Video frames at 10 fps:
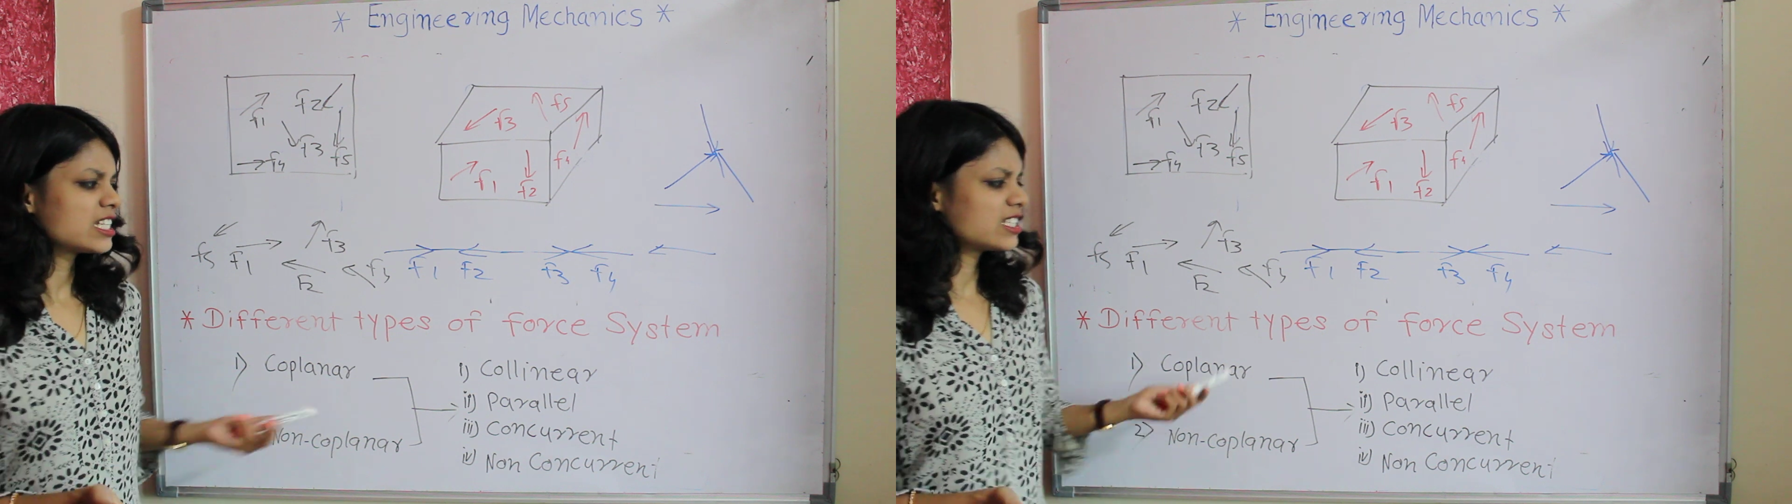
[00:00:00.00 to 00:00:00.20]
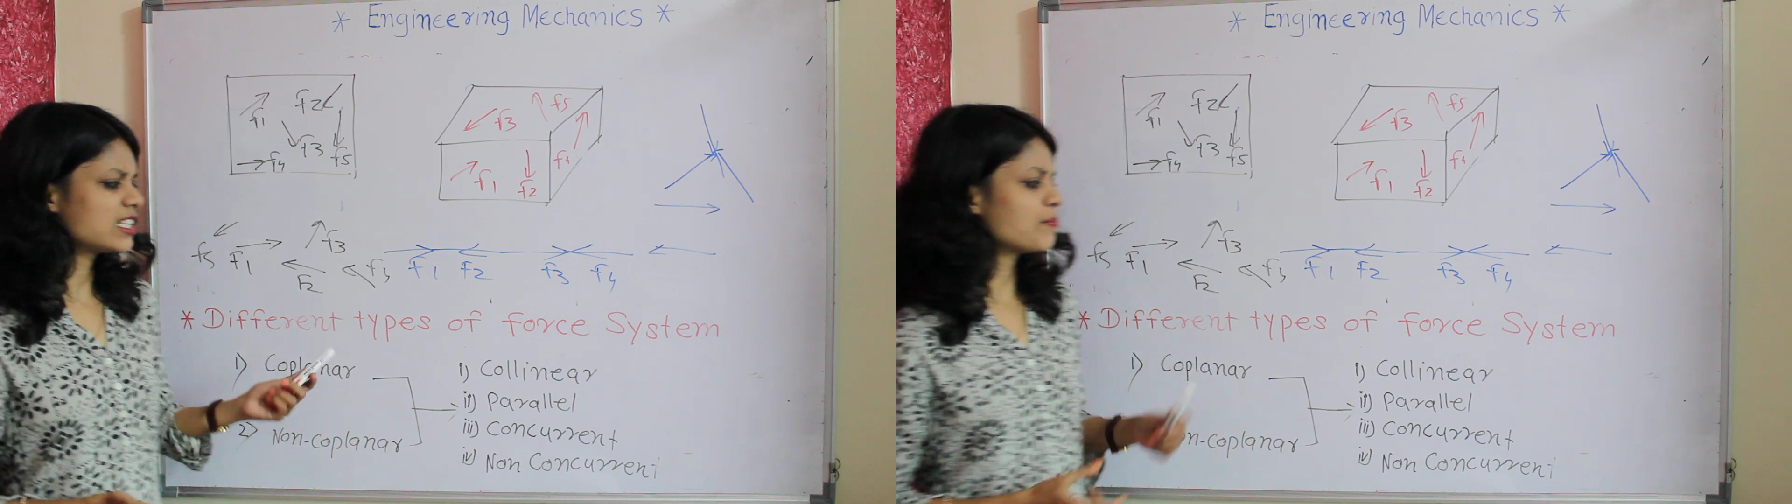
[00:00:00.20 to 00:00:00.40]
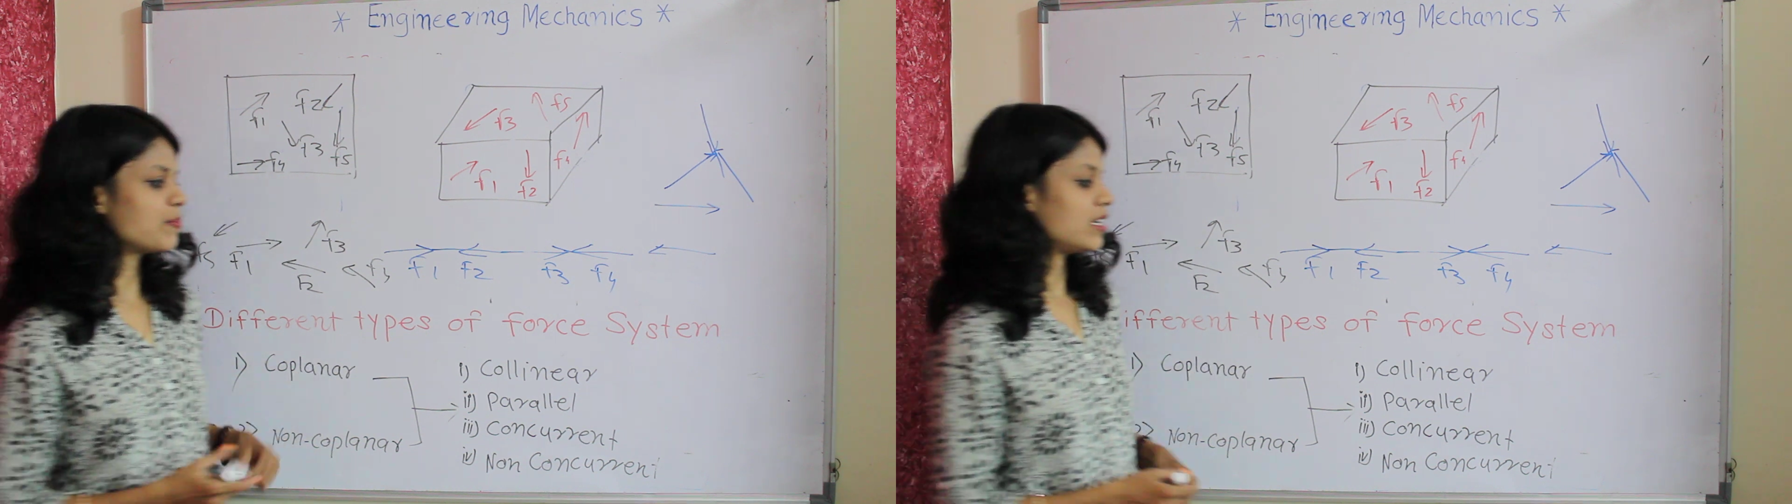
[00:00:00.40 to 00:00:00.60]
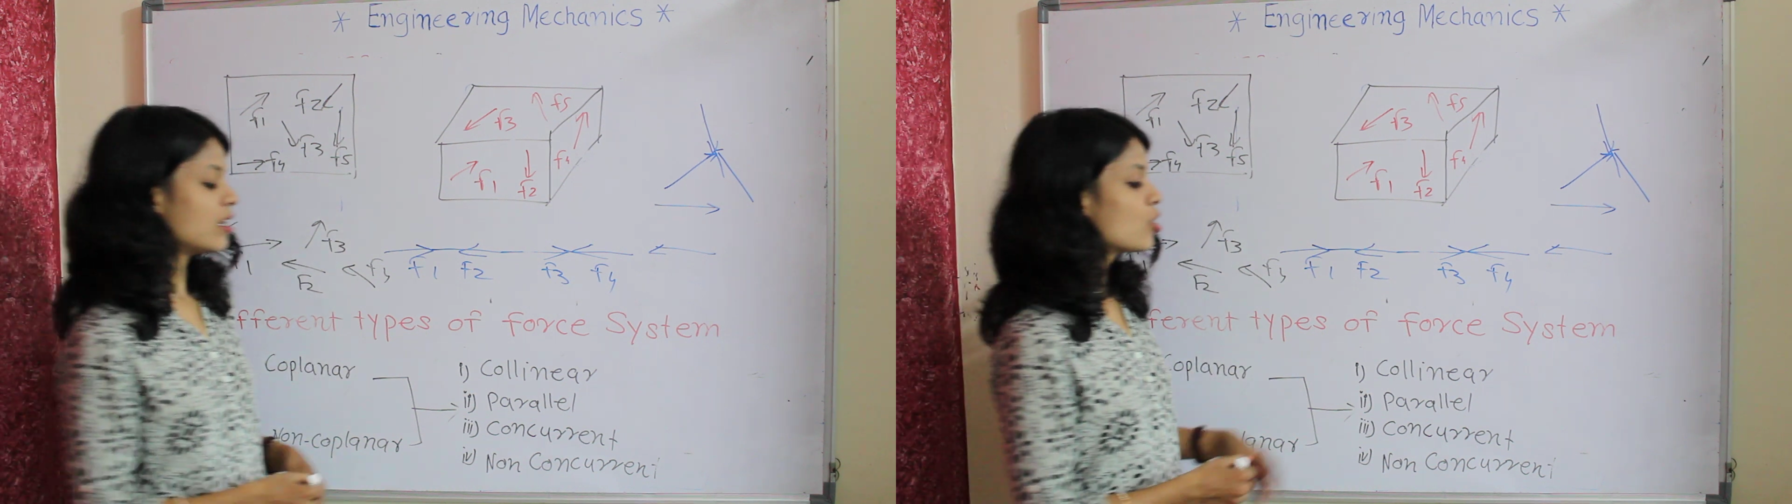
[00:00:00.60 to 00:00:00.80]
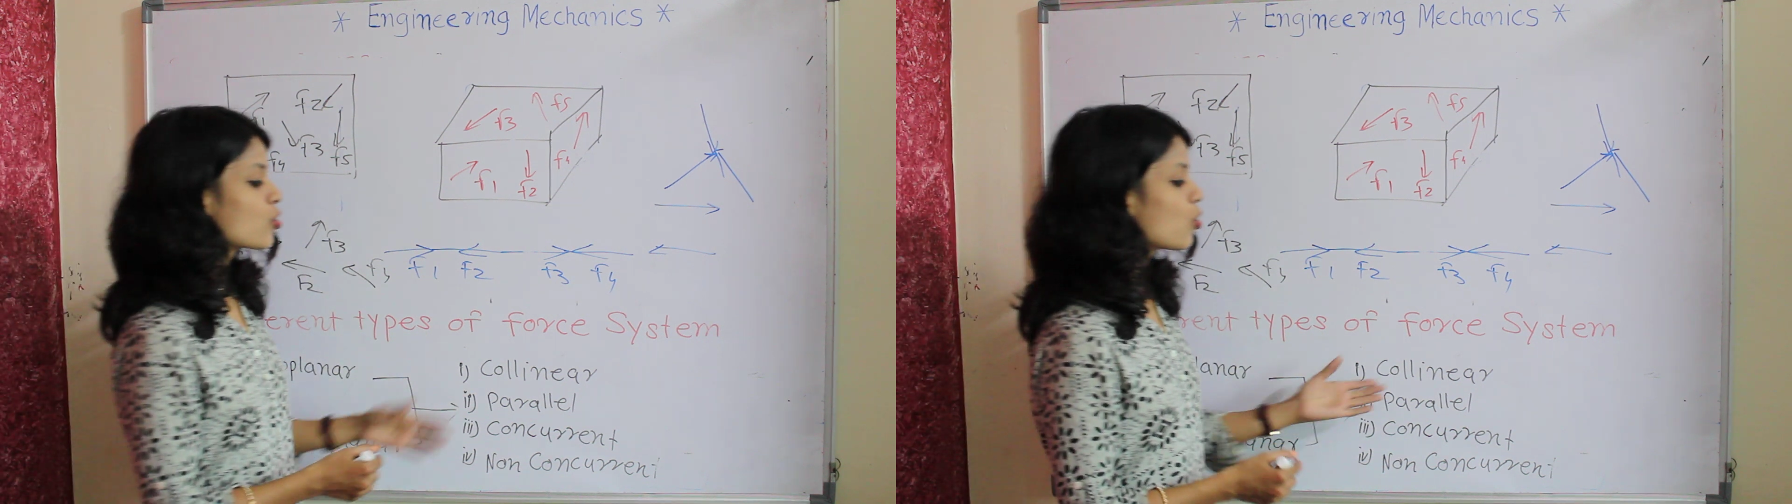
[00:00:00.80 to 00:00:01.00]
Simple.
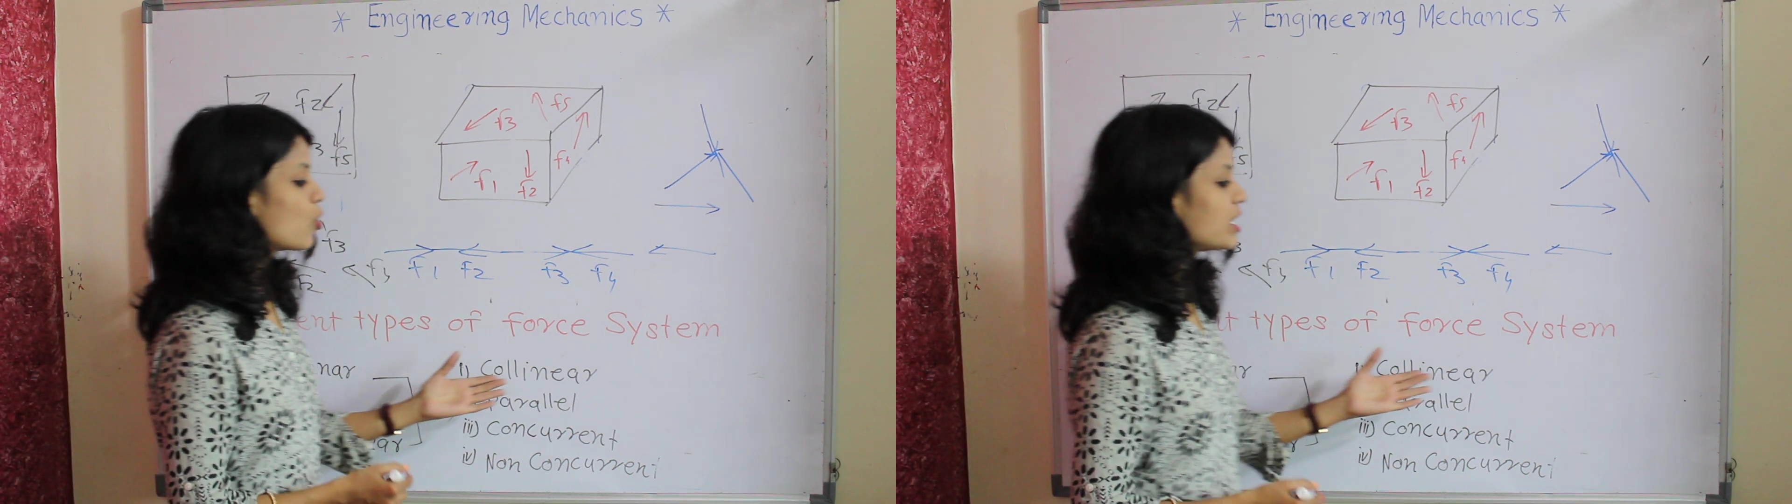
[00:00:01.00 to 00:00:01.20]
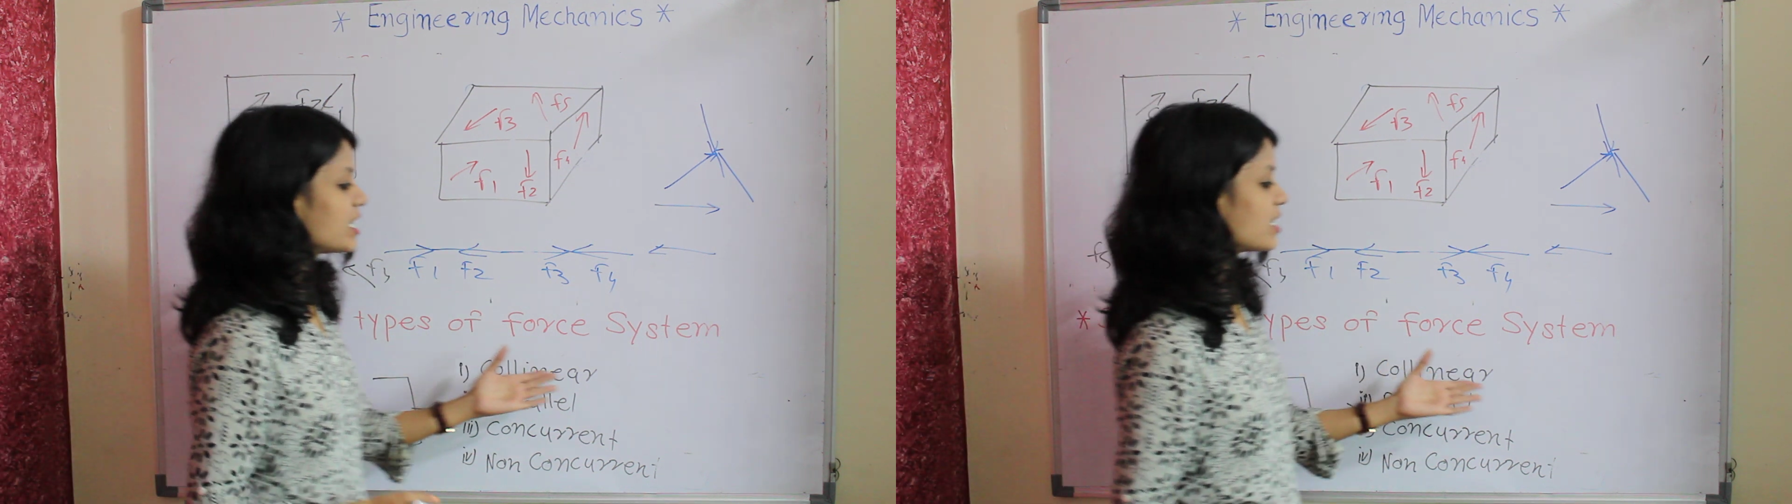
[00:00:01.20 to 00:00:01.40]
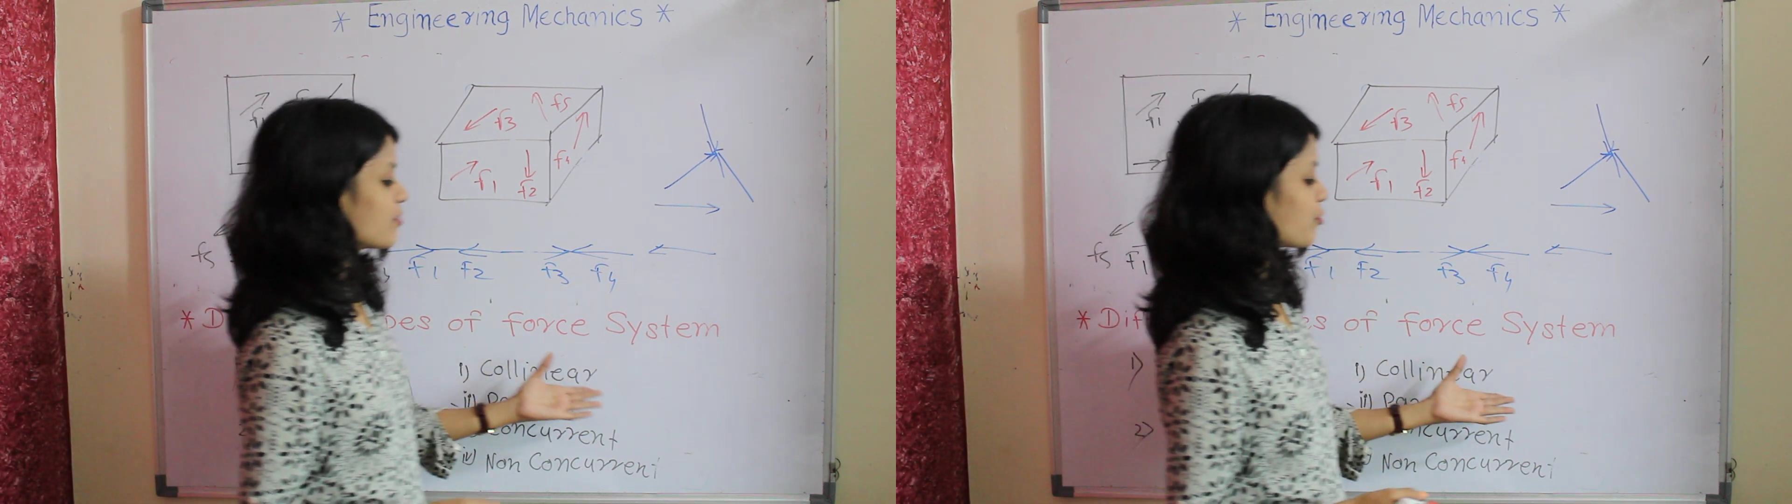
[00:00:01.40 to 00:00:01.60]
Collinear